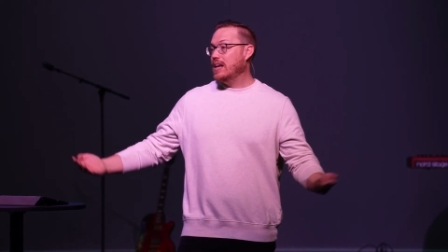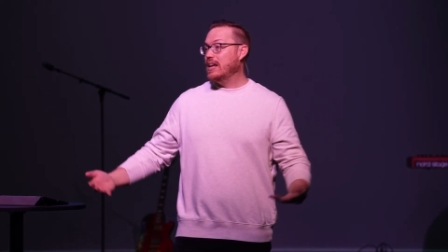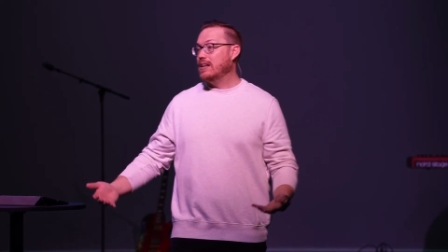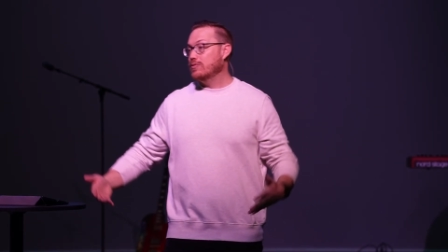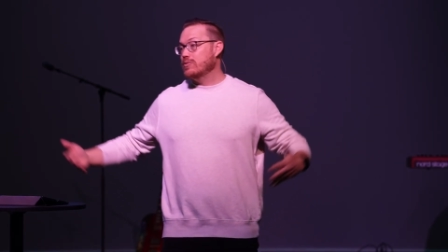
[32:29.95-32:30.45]

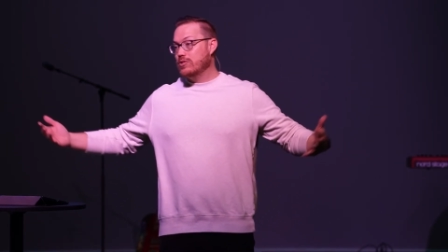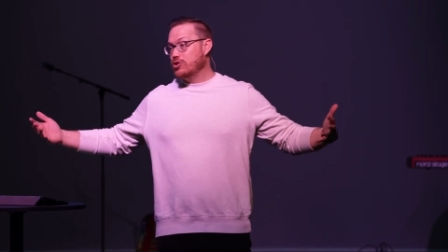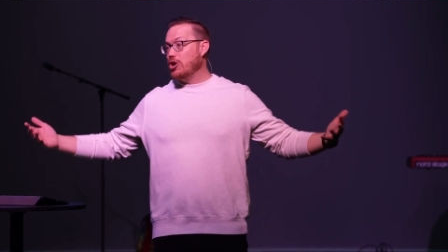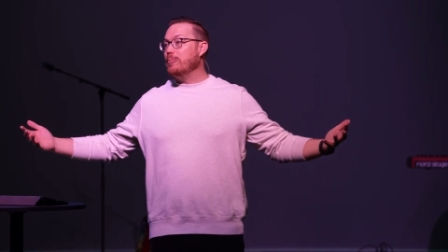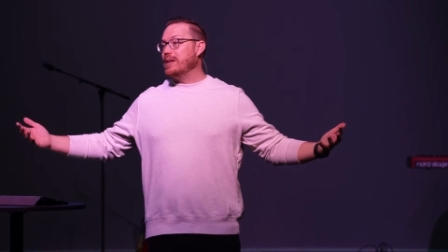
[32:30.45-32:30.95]
And
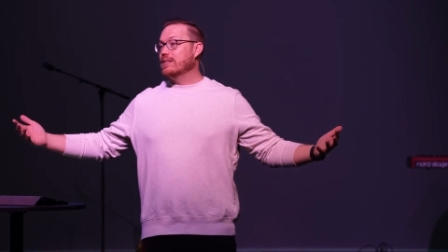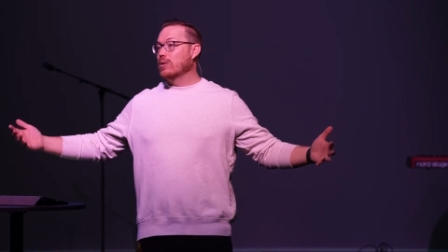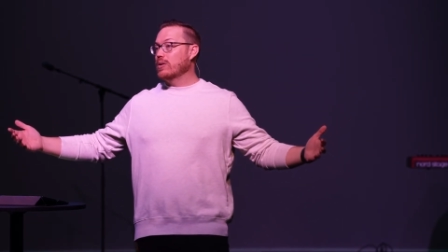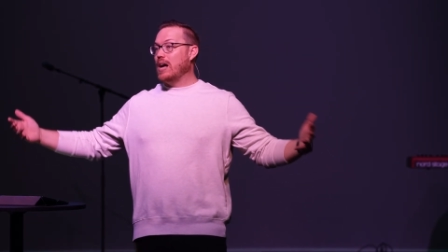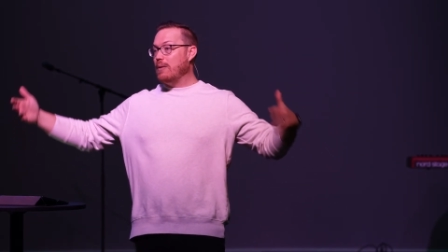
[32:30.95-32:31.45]
show me,
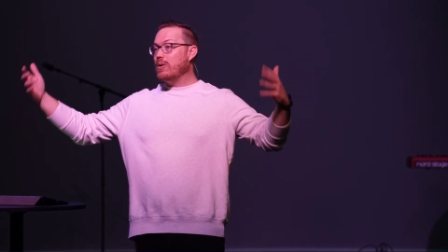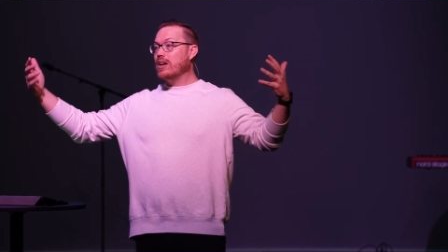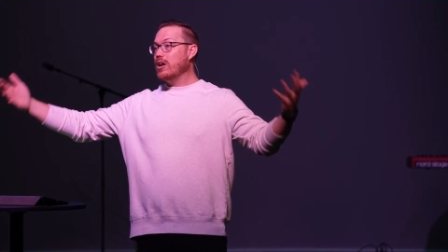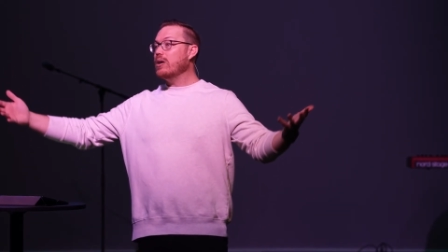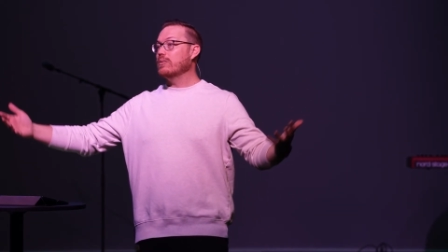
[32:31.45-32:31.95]
Lord, I want to
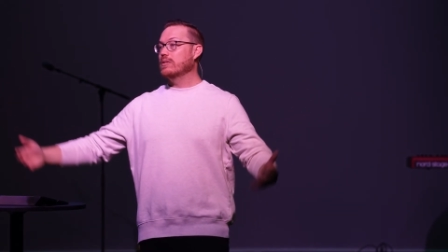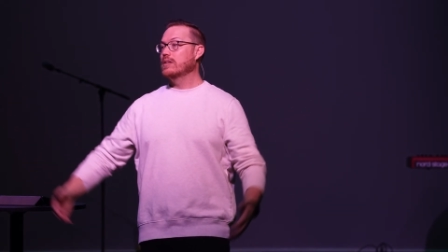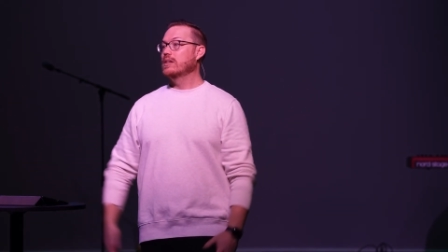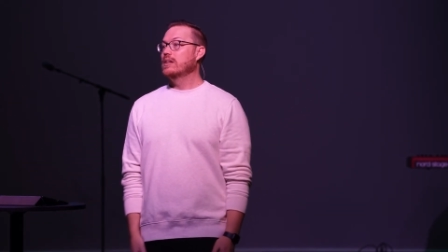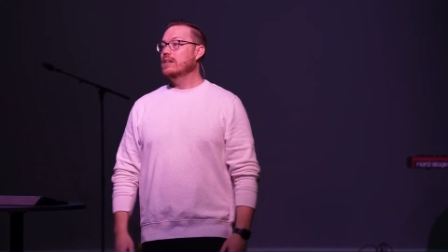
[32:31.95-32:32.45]

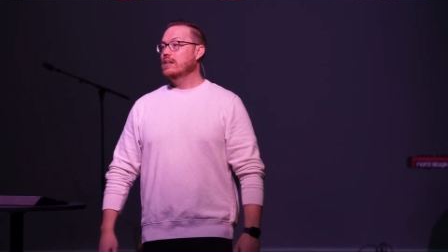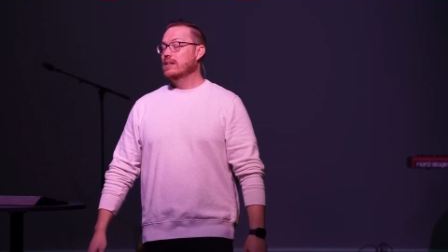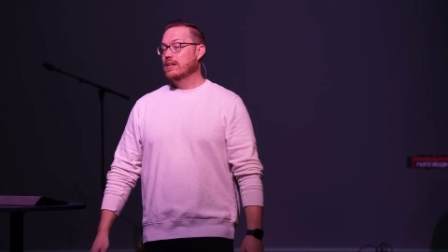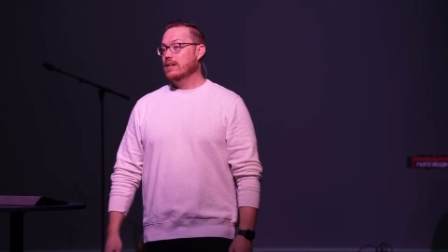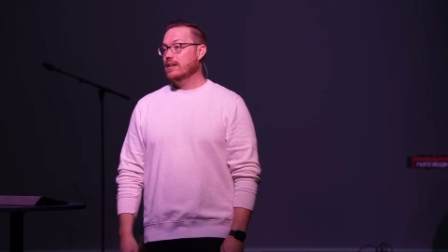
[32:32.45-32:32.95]

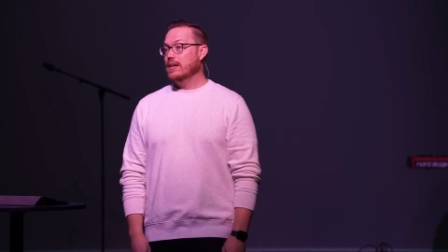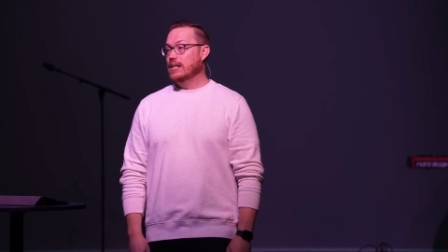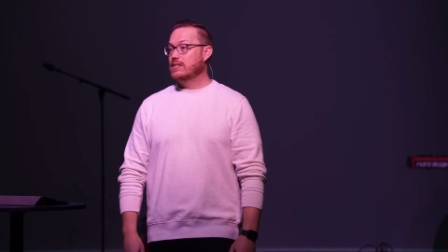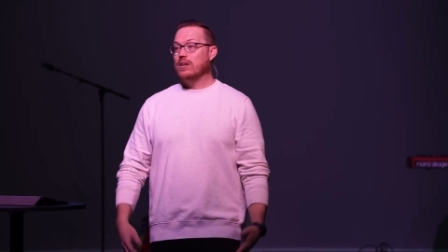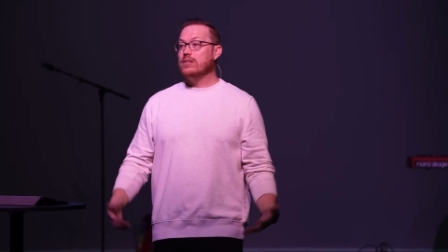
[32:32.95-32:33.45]
know. And
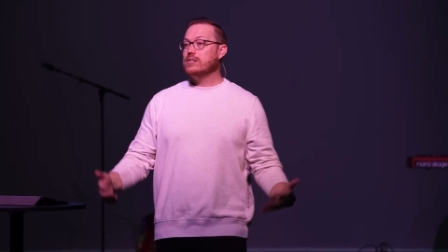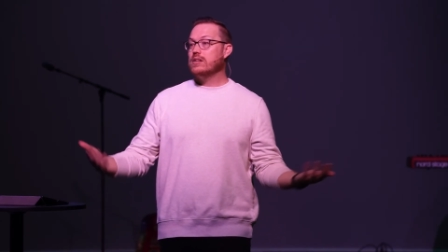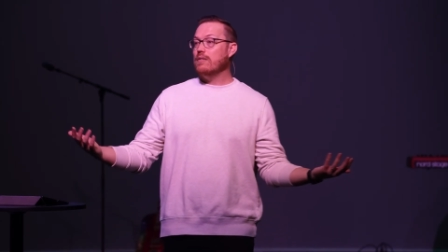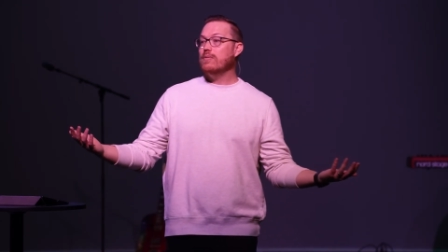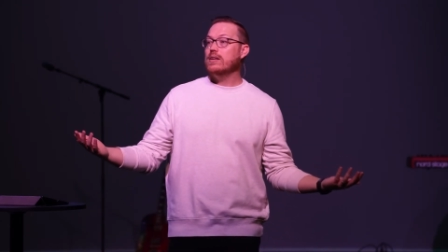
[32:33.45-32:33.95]
start
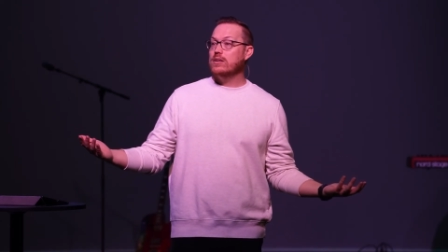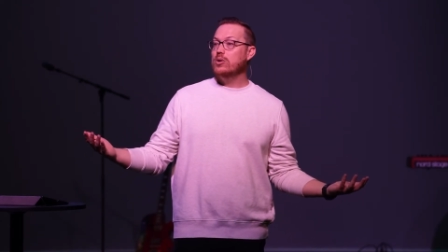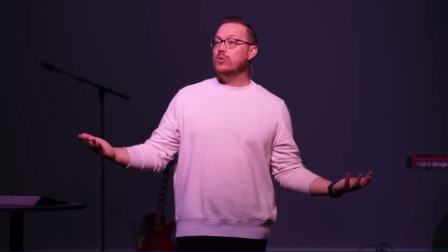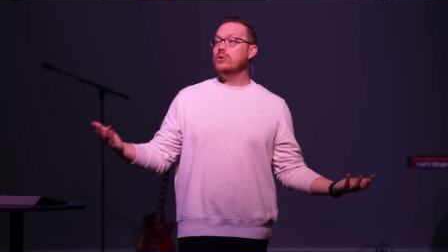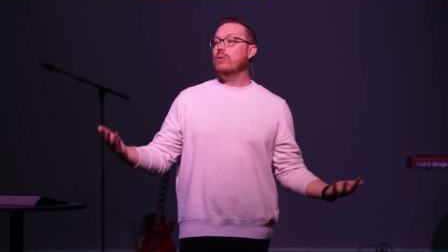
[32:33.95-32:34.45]
discovering
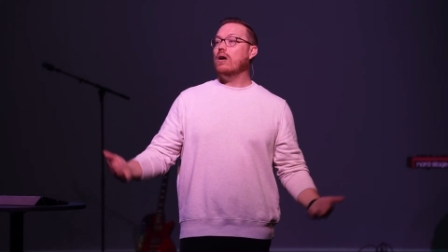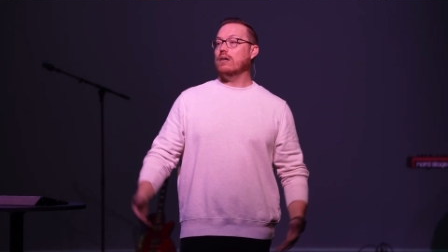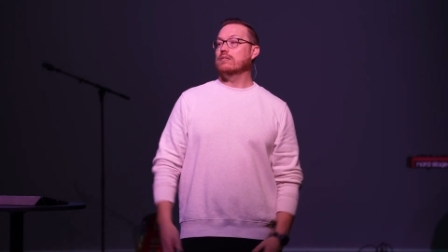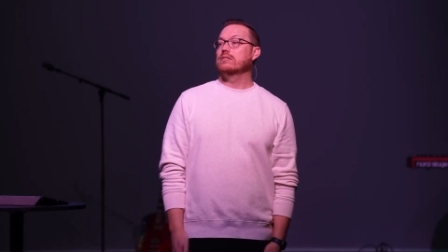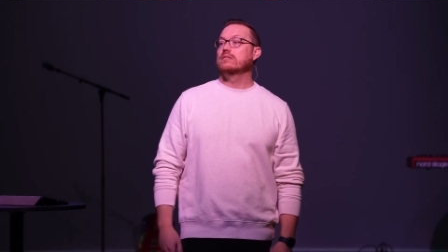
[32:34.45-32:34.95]
who you are.